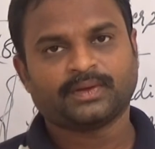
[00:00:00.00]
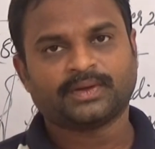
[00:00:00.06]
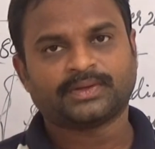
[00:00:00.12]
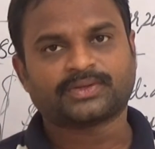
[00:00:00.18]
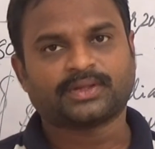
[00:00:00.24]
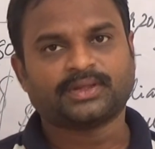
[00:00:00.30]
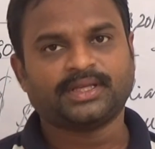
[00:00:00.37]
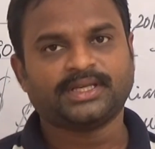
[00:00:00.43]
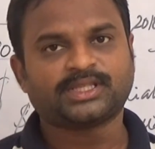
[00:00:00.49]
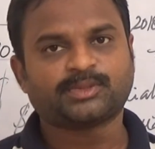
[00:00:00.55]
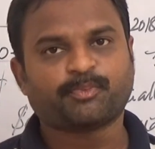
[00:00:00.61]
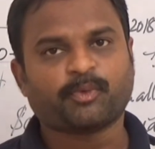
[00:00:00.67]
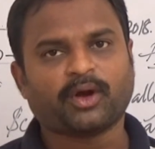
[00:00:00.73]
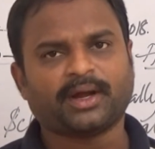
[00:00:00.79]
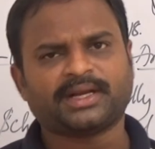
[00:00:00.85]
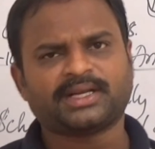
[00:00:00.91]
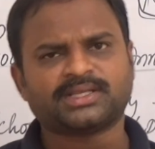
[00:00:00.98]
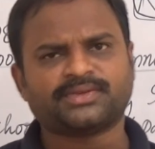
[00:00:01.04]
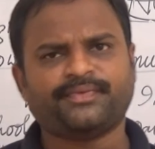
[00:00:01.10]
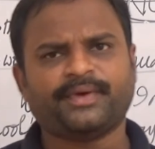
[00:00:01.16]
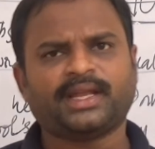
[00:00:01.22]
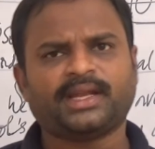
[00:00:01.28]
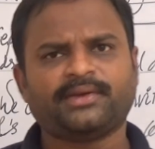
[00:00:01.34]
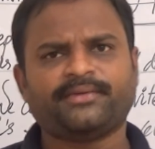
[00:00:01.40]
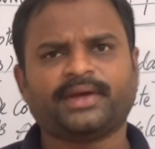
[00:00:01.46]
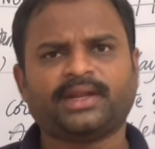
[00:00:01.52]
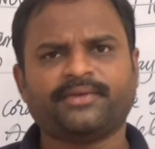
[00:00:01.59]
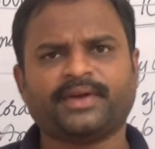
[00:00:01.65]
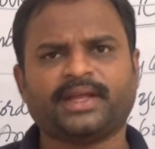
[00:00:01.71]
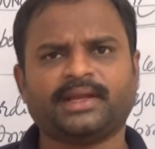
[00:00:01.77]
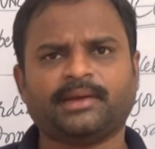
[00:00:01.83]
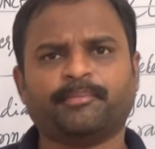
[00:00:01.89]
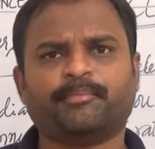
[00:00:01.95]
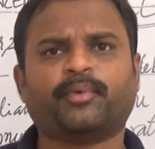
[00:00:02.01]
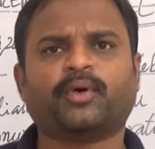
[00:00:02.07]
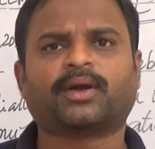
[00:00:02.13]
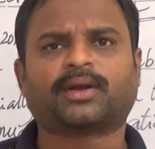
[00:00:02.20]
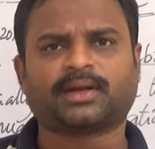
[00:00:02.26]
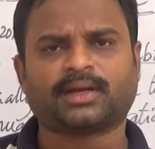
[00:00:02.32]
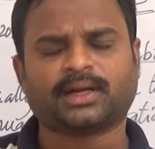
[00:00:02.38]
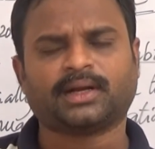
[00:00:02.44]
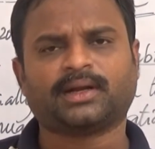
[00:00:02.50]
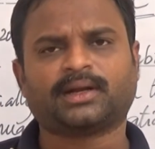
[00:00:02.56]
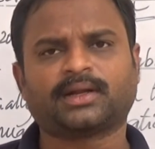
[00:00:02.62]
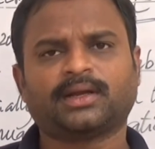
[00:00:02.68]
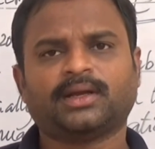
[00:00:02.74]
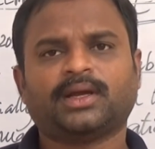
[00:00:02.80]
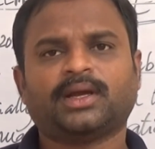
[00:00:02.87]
So this point is very, very, very important.